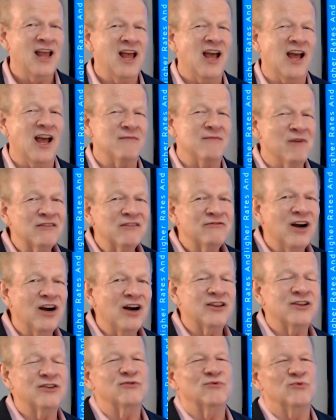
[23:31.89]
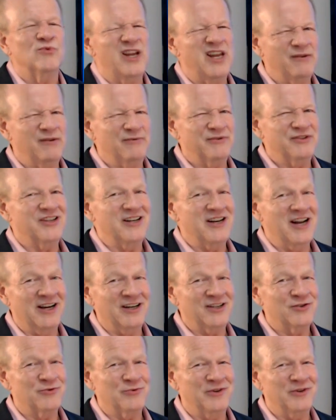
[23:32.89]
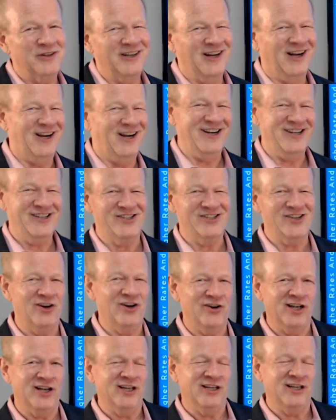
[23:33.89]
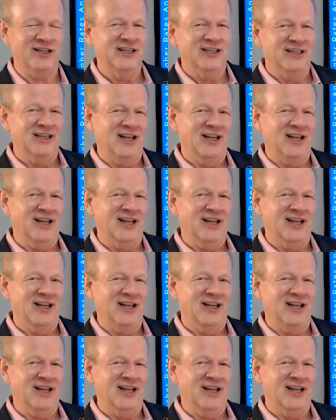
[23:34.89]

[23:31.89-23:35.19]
And my father, he was the nice one. Hi, Sarah.